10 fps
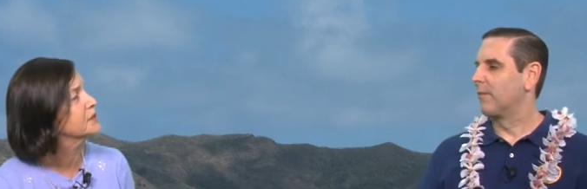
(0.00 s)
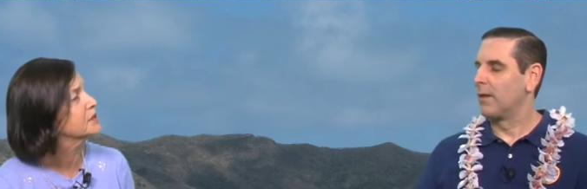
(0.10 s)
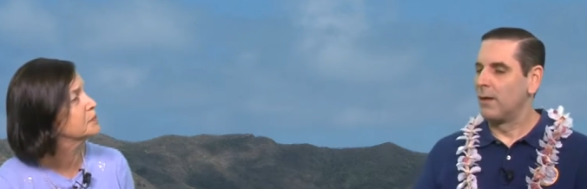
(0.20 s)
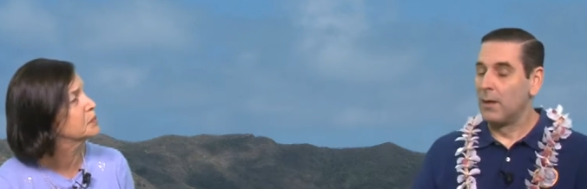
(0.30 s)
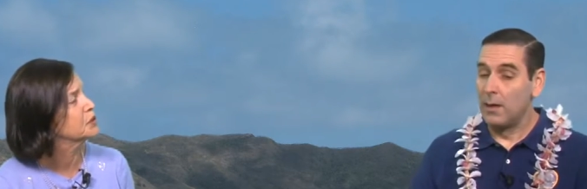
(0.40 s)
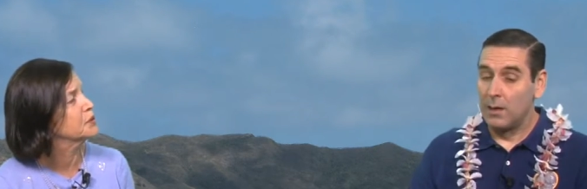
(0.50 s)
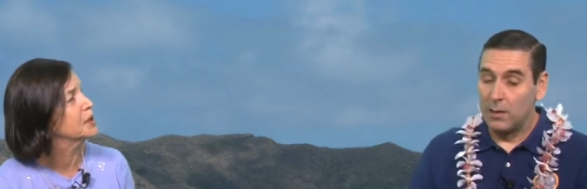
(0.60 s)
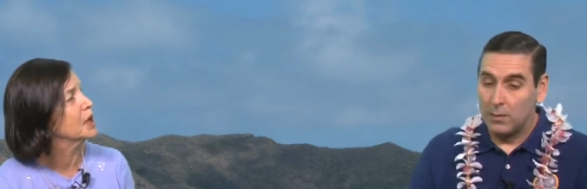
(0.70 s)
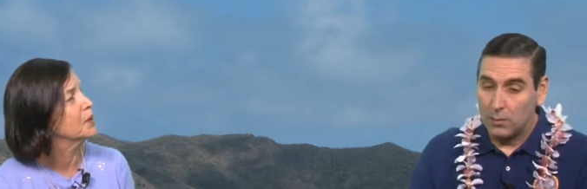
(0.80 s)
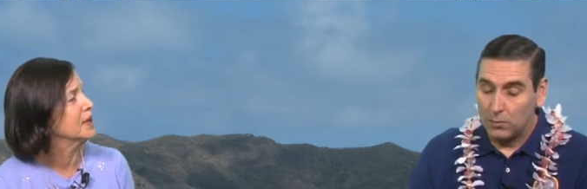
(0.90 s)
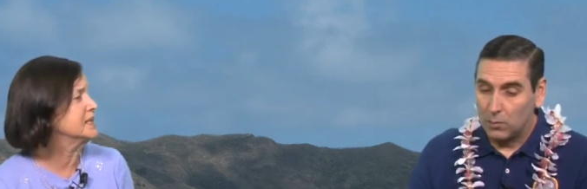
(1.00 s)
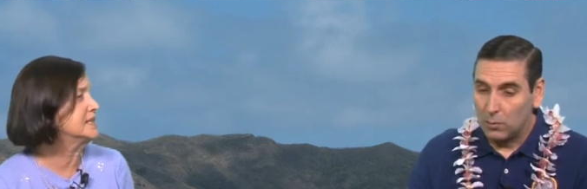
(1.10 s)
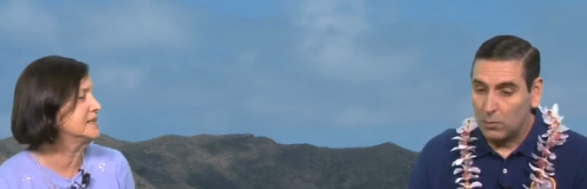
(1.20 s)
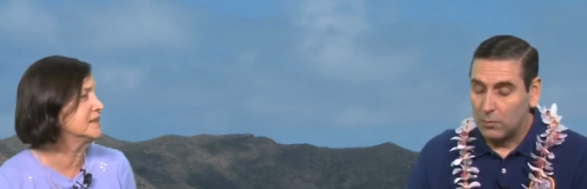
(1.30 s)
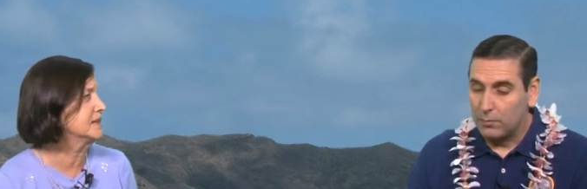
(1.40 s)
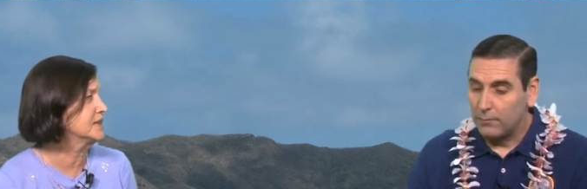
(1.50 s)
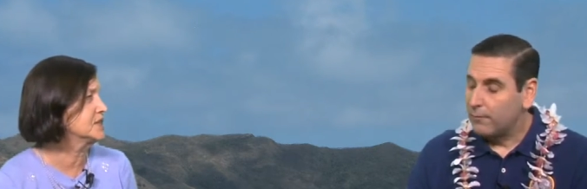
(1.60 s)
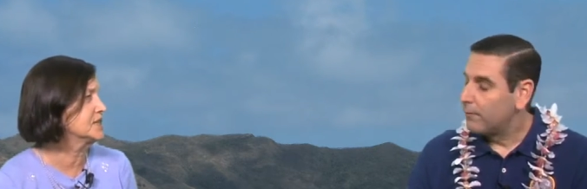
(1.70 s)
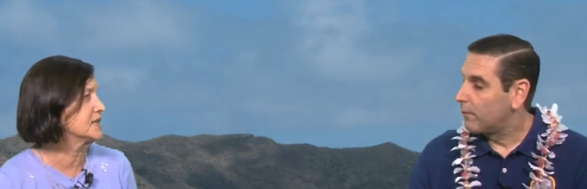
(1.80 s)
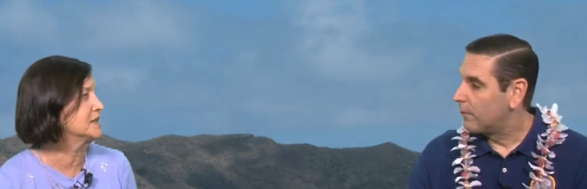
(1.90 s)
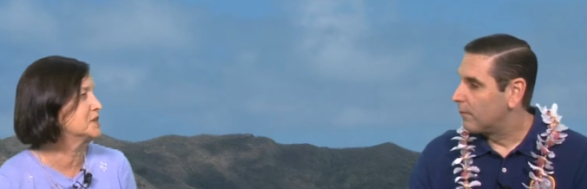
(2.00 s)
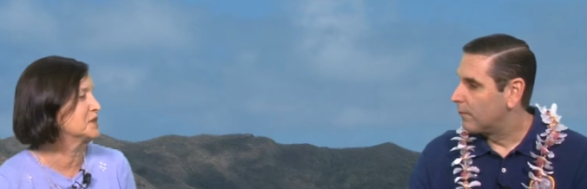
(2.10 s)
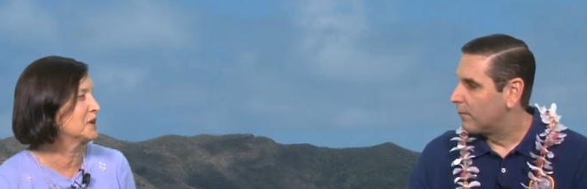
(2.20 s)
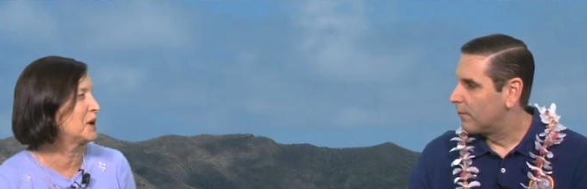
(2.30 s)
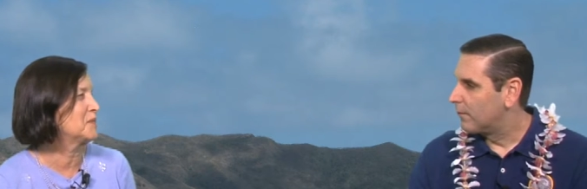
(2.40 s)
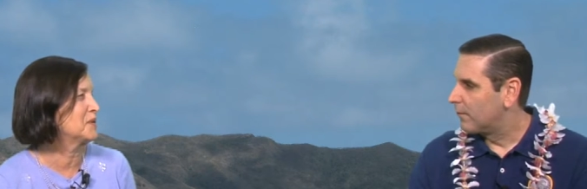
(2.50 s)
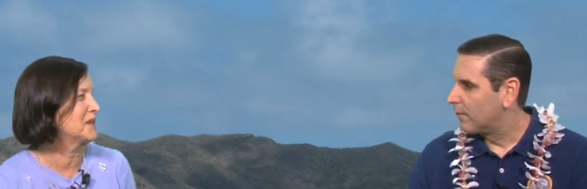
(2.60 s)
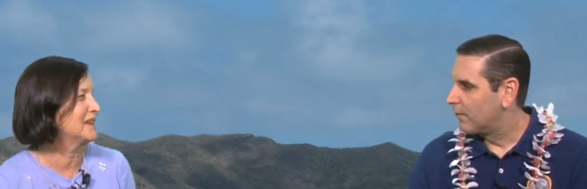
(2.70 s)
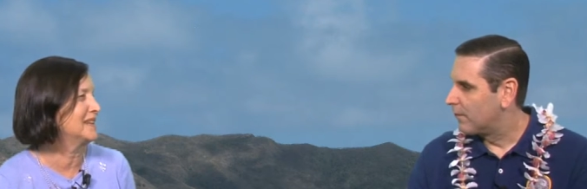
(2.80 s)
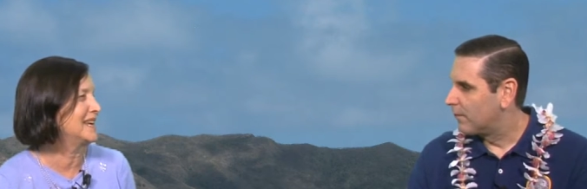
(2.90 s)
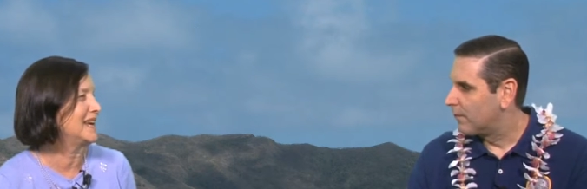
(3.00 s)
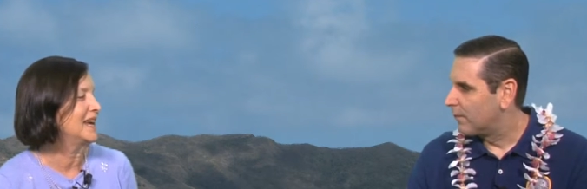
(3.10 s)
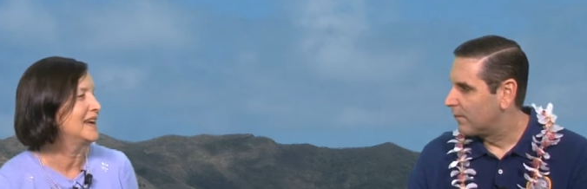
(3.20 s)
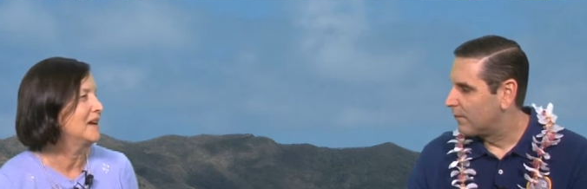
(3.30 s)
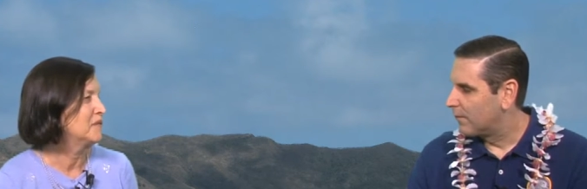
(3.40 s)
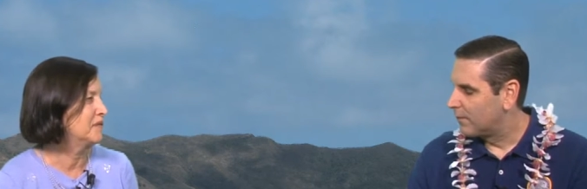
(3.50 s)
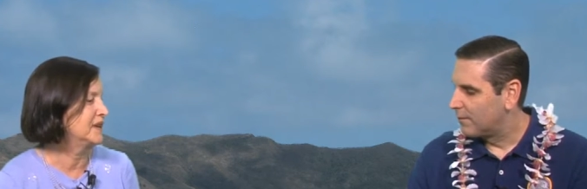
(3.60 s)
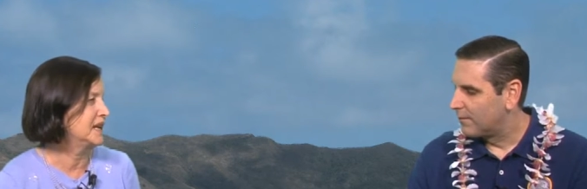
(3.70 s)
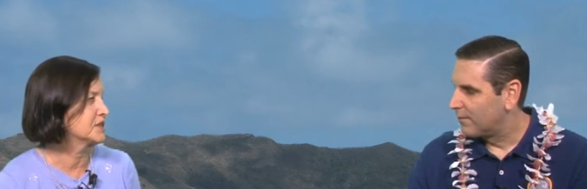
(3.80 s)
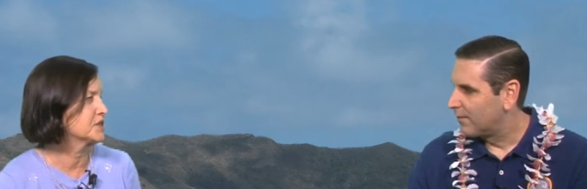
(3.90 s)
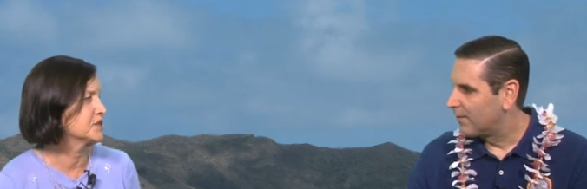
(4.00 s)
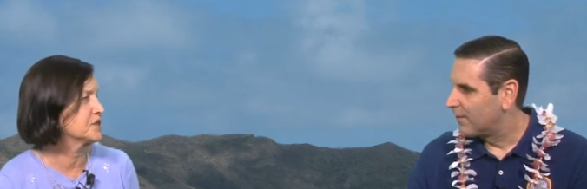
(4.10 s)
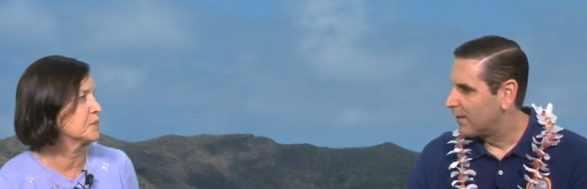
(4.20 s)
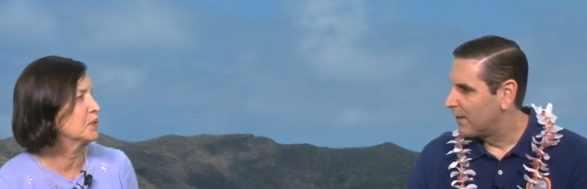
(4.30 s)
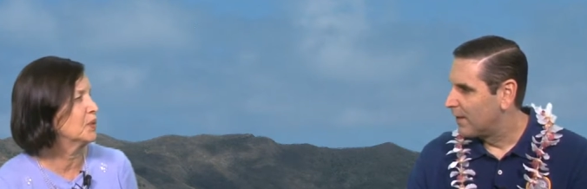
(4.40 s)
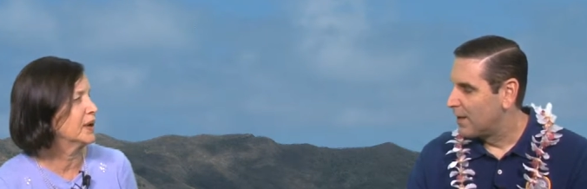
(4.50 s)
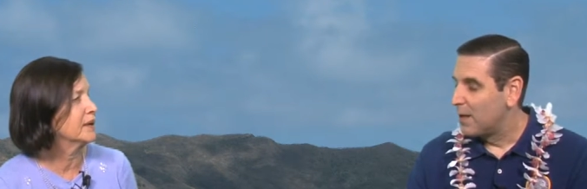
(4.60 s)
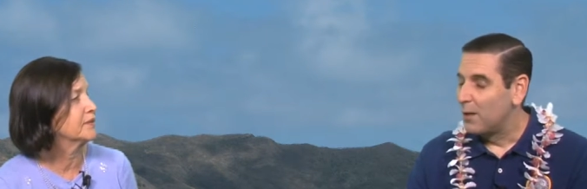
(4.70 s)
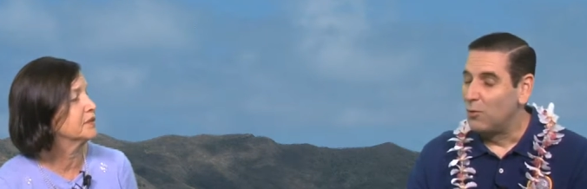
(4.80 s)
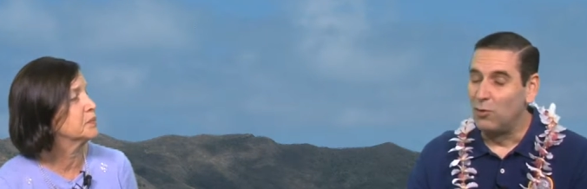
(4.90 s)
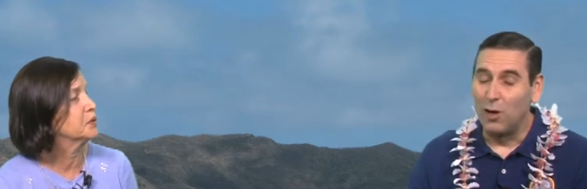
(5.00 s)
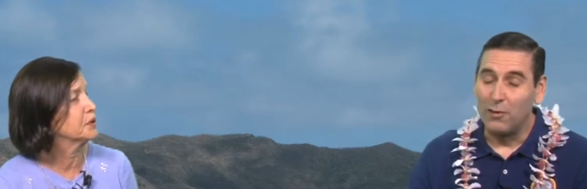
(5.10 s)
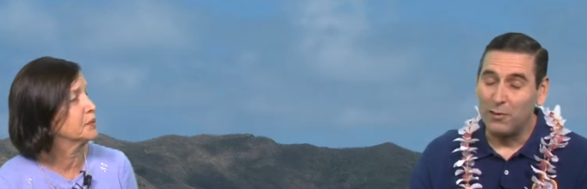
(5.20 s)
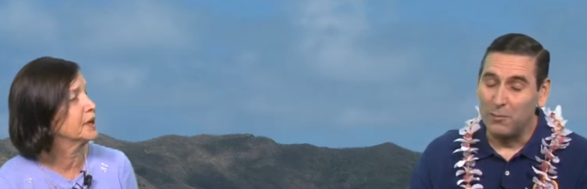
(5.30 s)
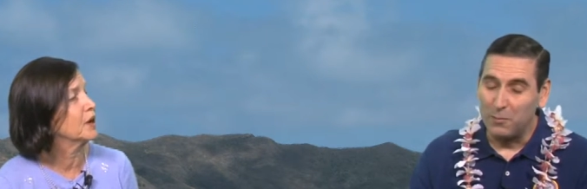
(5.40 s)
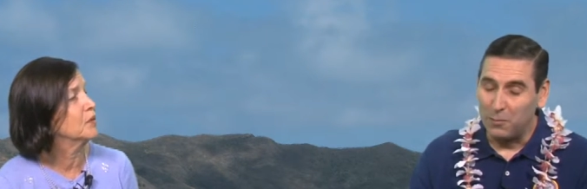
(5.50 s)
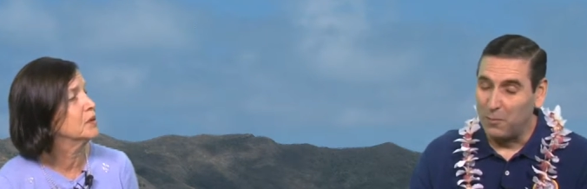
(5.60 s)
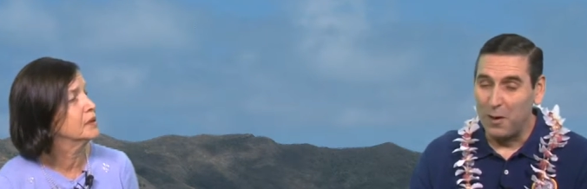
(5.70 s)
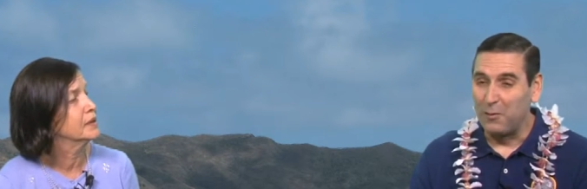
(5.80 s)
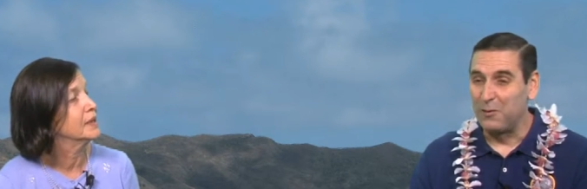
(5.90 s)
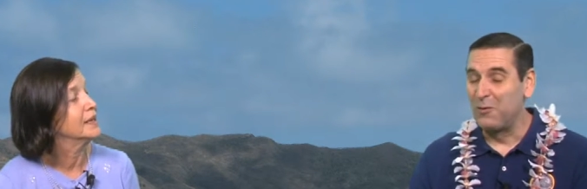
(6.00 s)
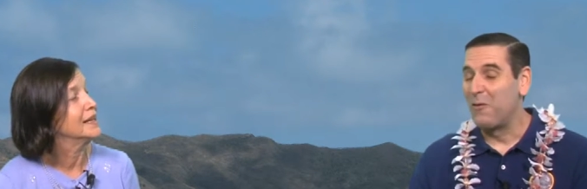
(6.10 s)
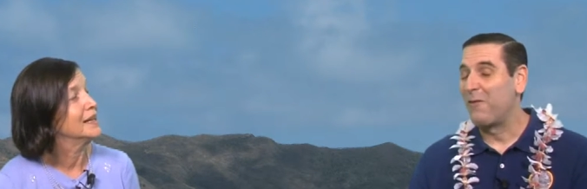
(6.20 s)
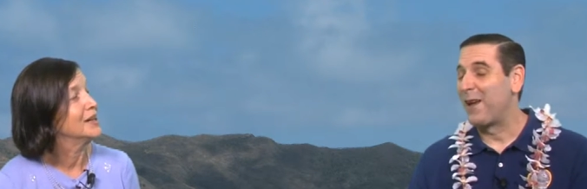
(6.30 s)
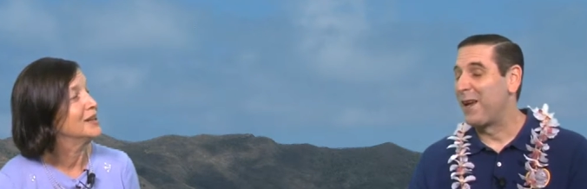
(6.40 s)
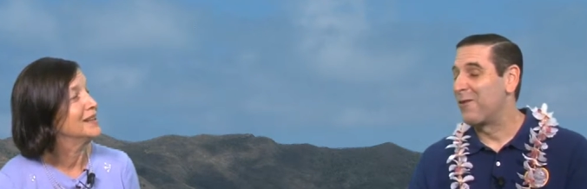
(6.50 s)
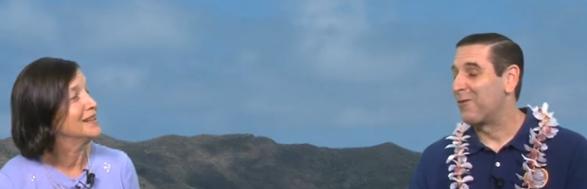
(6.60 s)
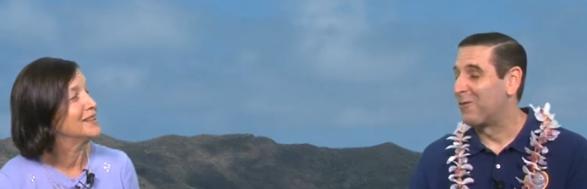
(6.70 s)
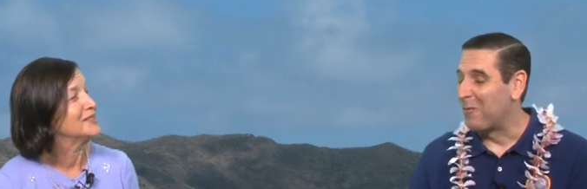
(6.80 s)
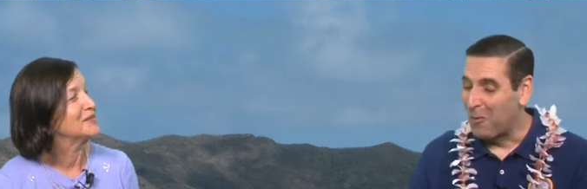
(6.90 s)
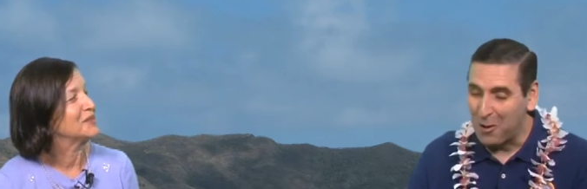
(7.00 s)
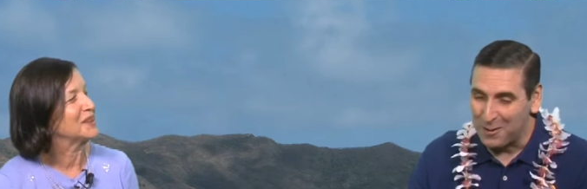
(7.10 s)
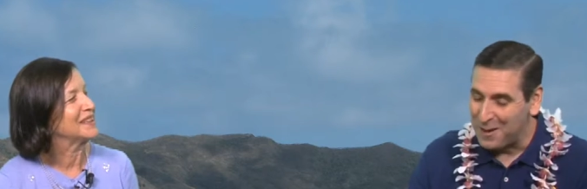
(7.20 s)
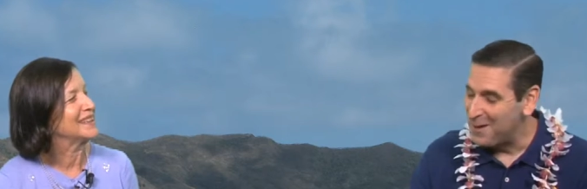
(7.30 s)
Speaker 1: to Puerto Rico? And did the legislation come with any financial support for Puerto Does Rico?
Speaker 2: well, there's no financial support